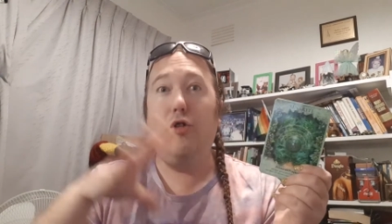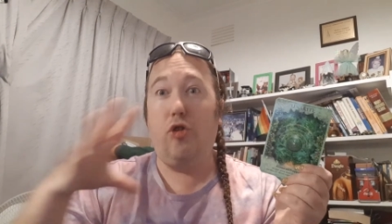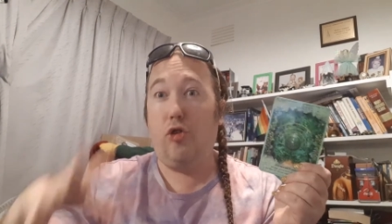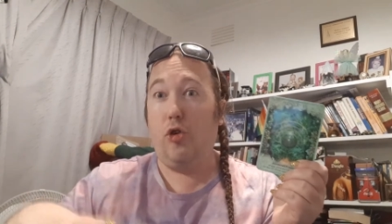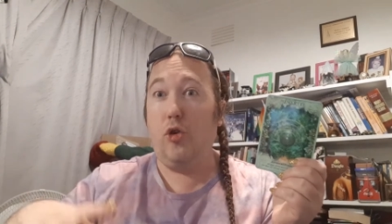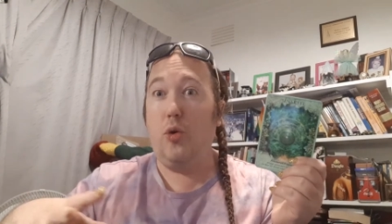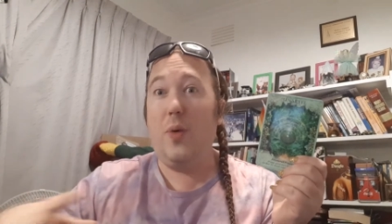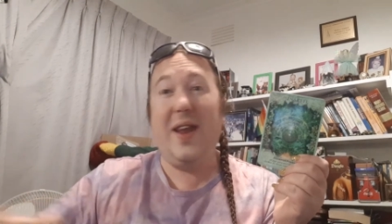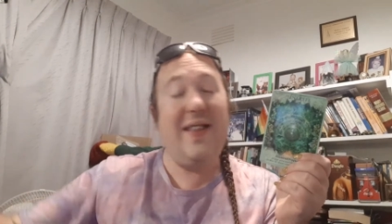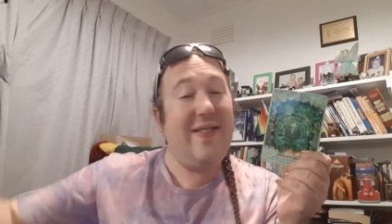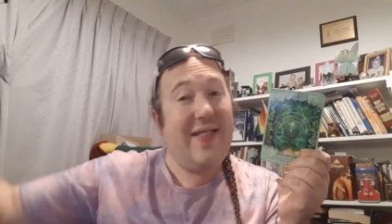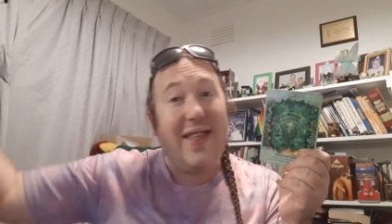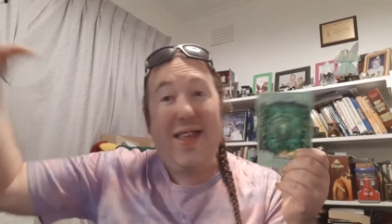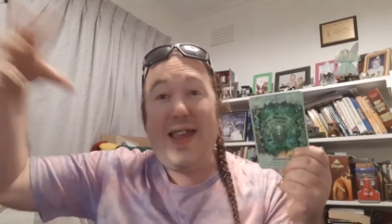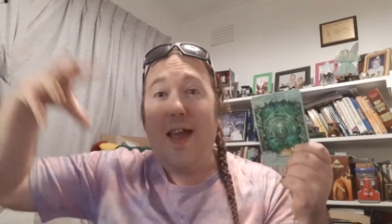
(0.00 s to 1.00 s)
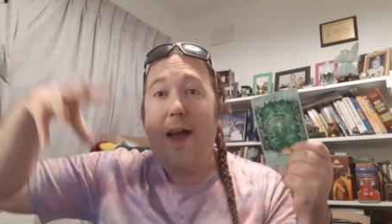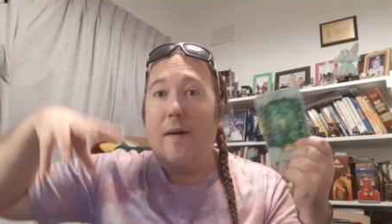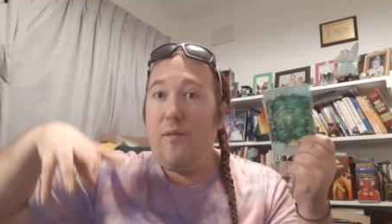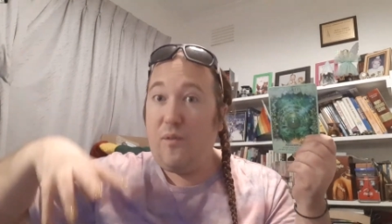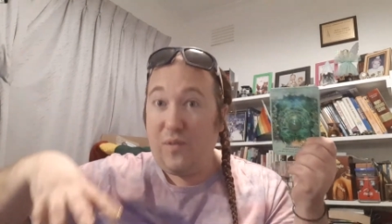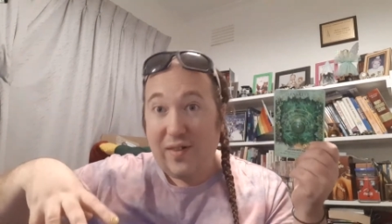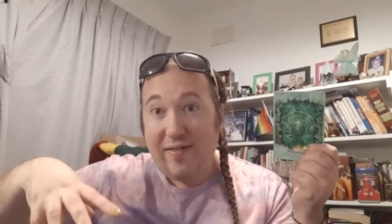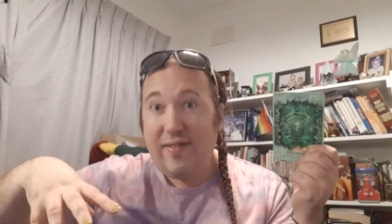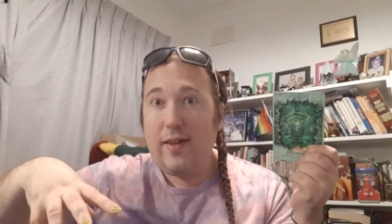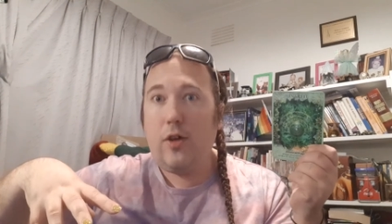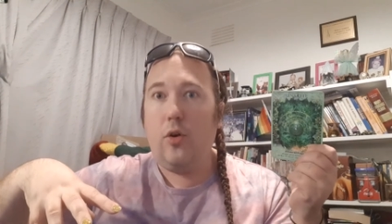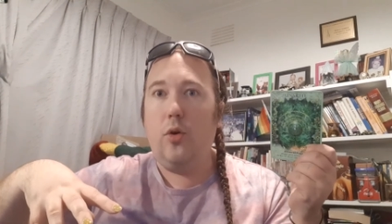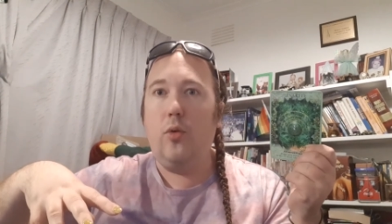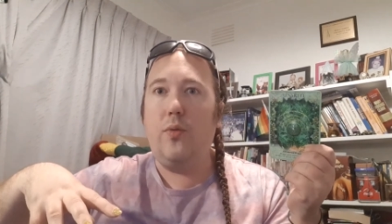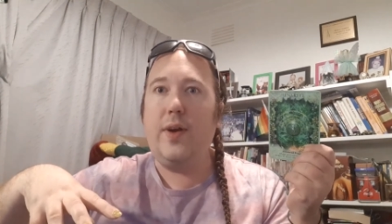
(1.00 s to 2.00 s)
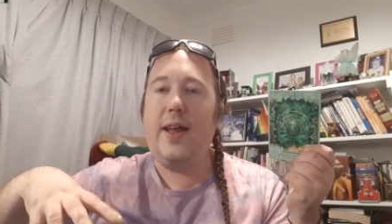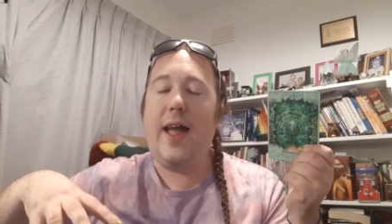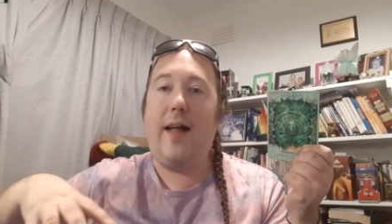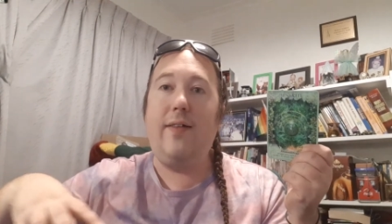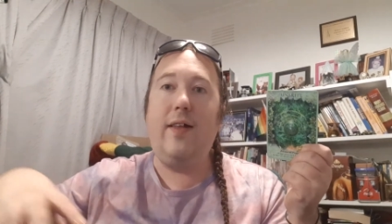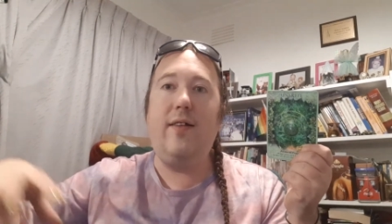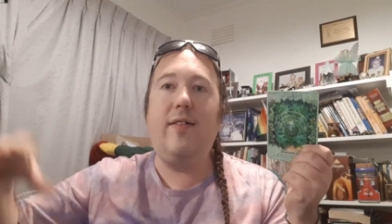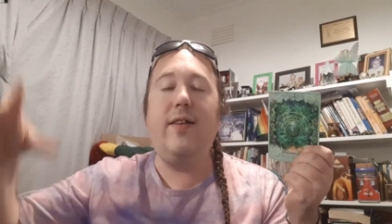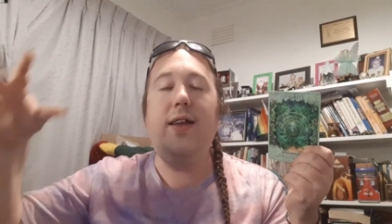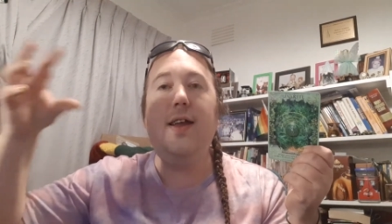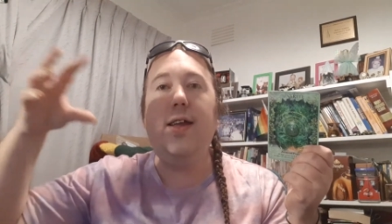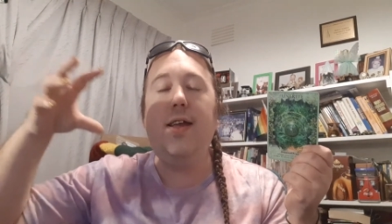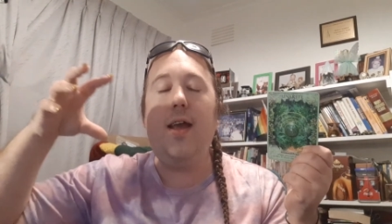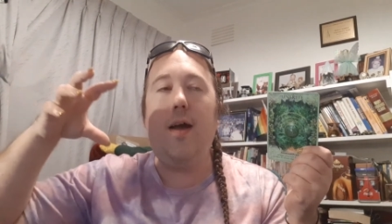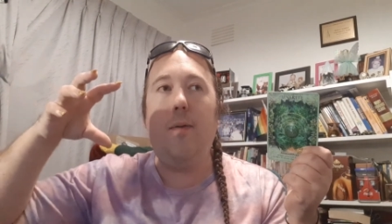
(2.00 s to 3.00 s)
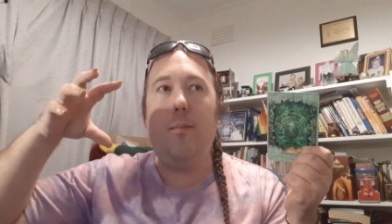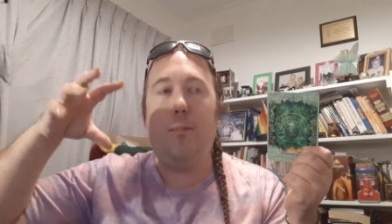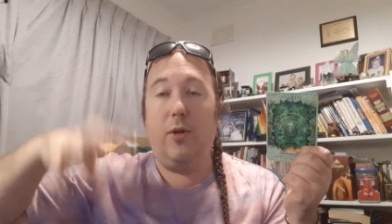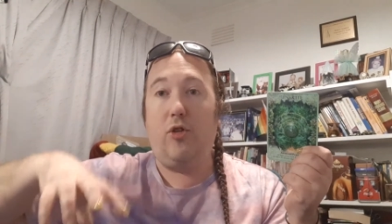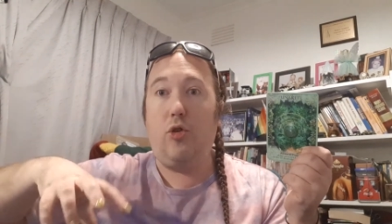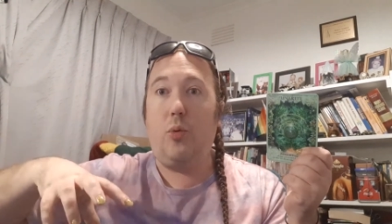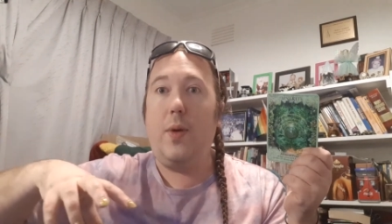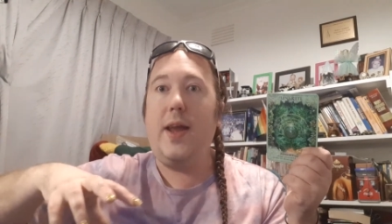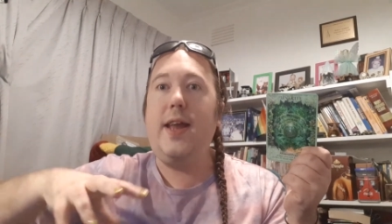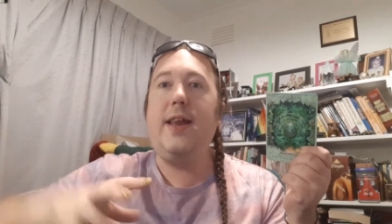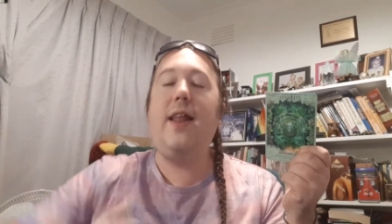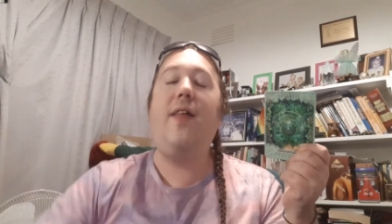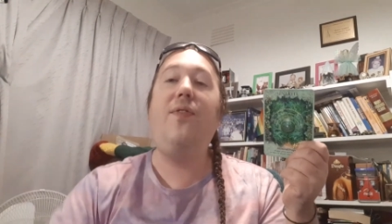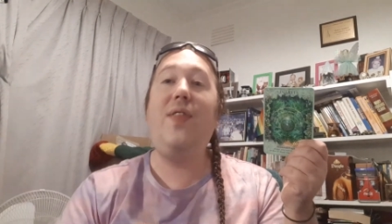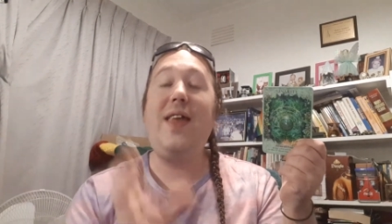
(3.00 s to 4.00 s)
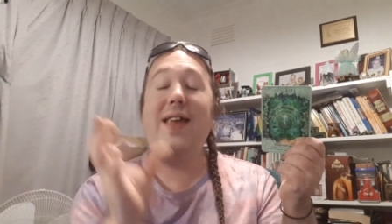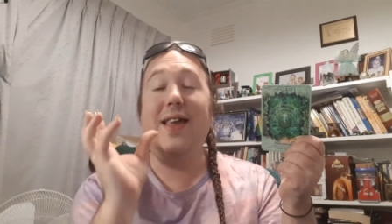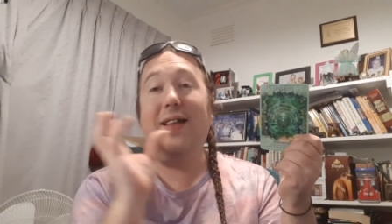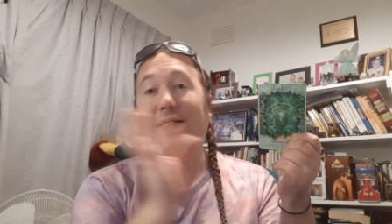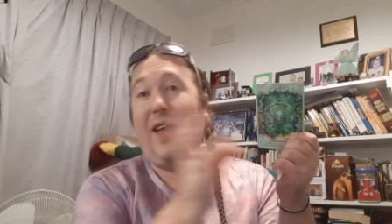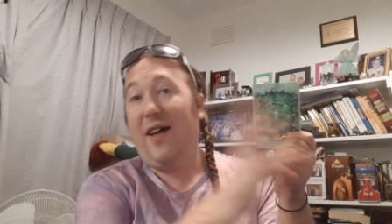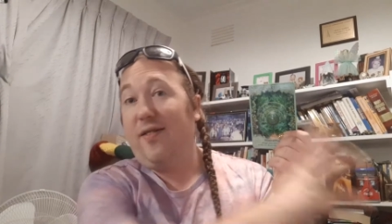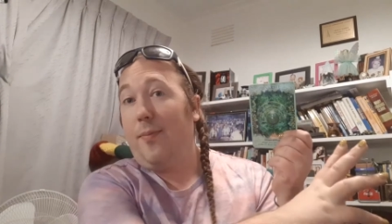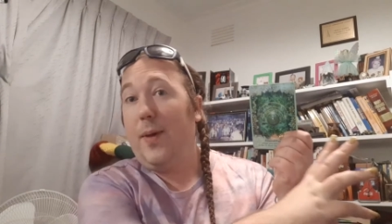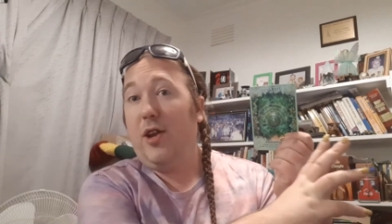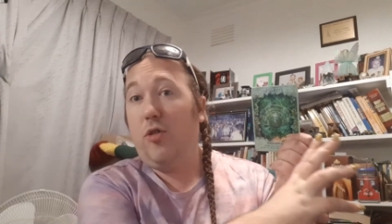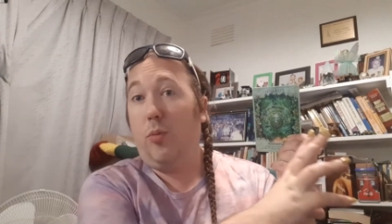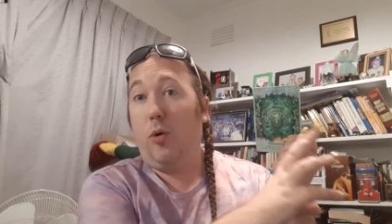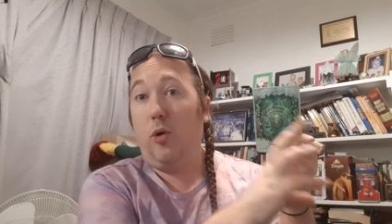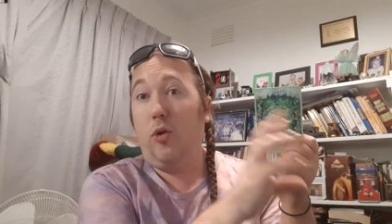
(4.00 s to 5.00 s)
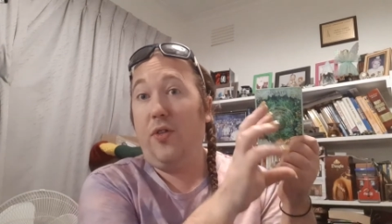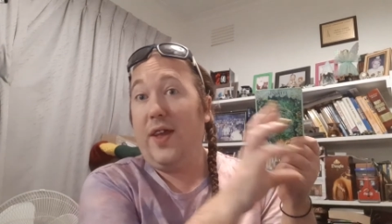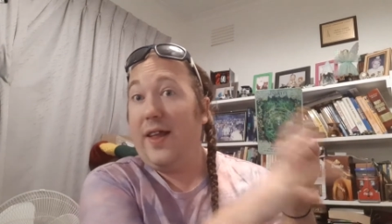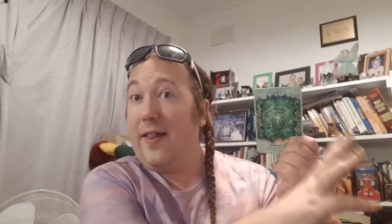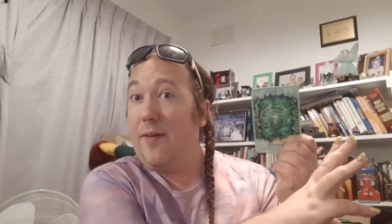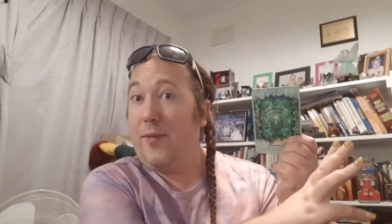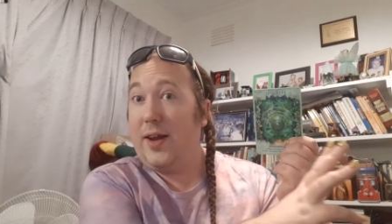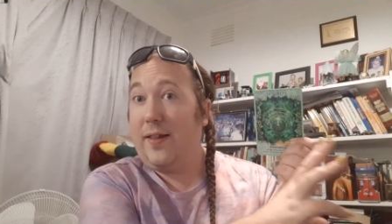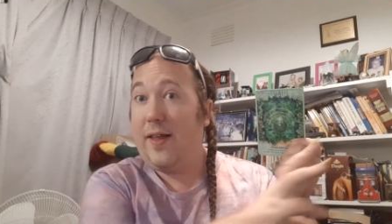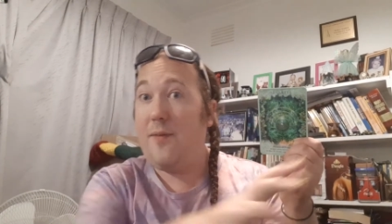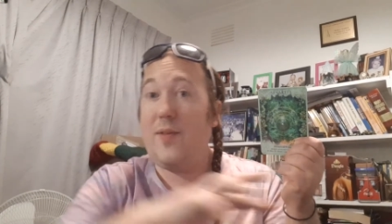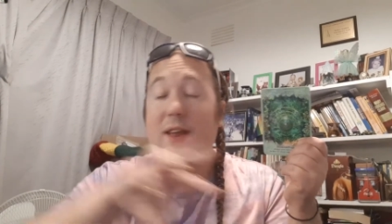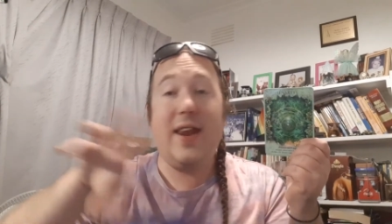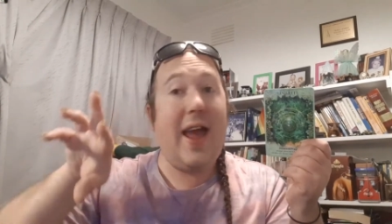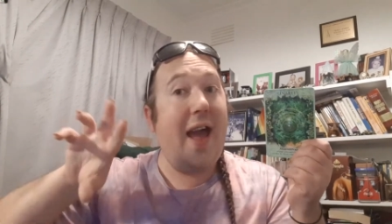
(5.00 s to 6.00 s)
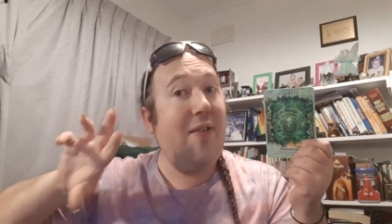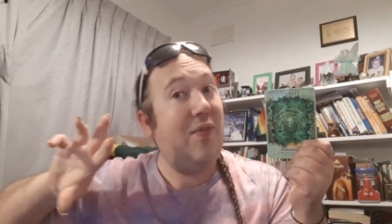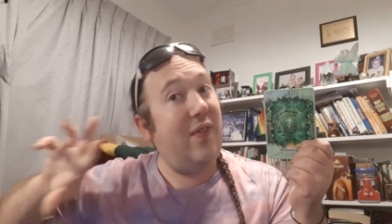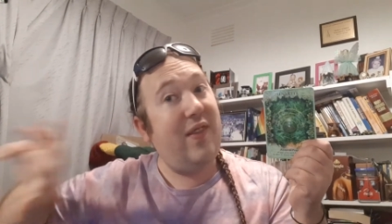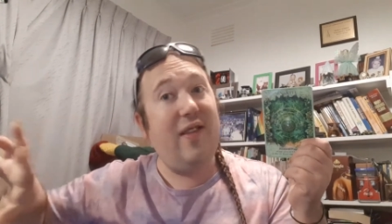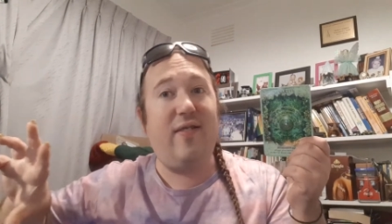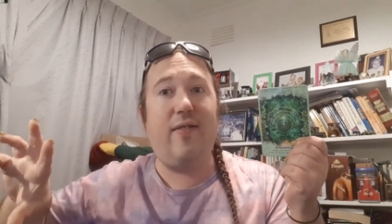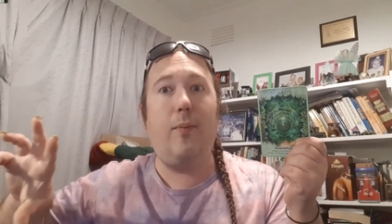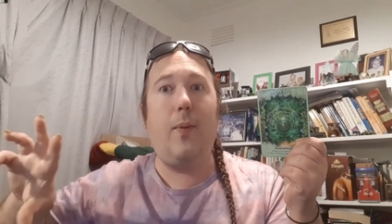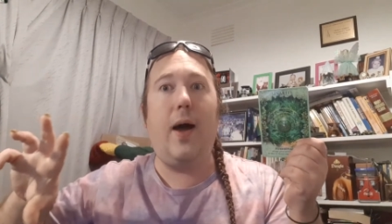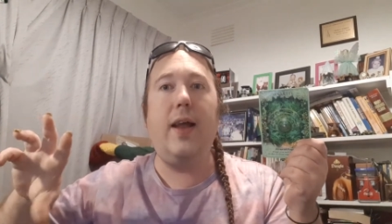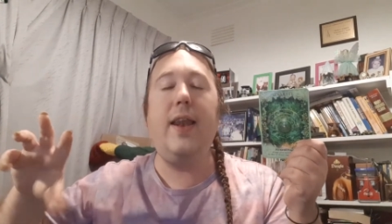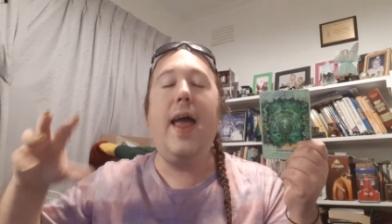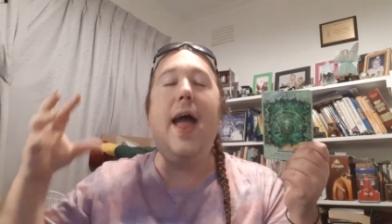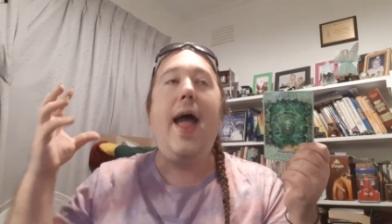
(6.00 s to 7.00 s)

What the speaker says: do in the physical reality between the last major portal, the 1111, and this one.